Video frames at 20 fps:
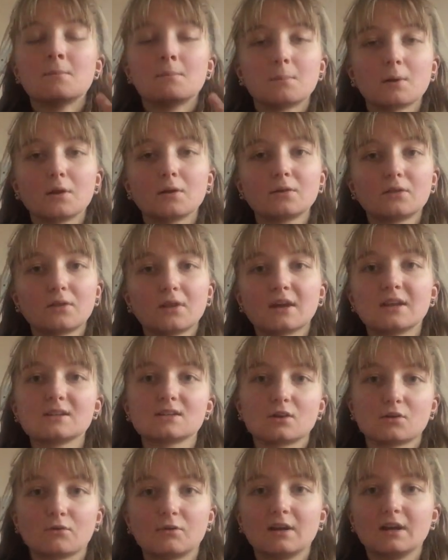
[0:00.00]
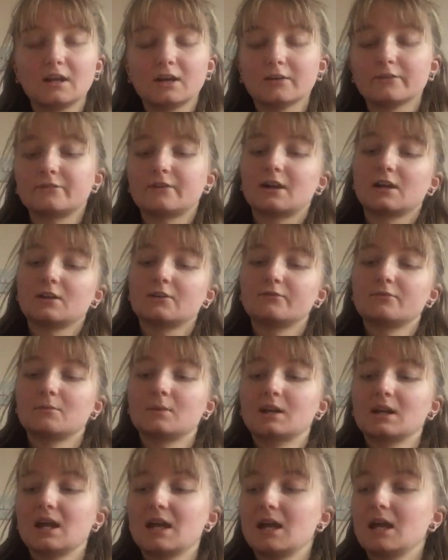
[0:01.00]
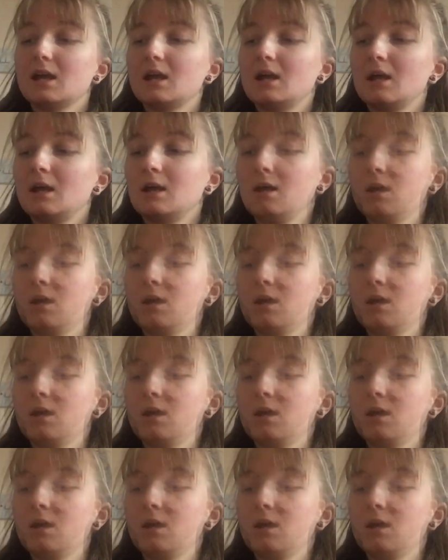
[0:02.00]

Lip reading: both things are really good value for money.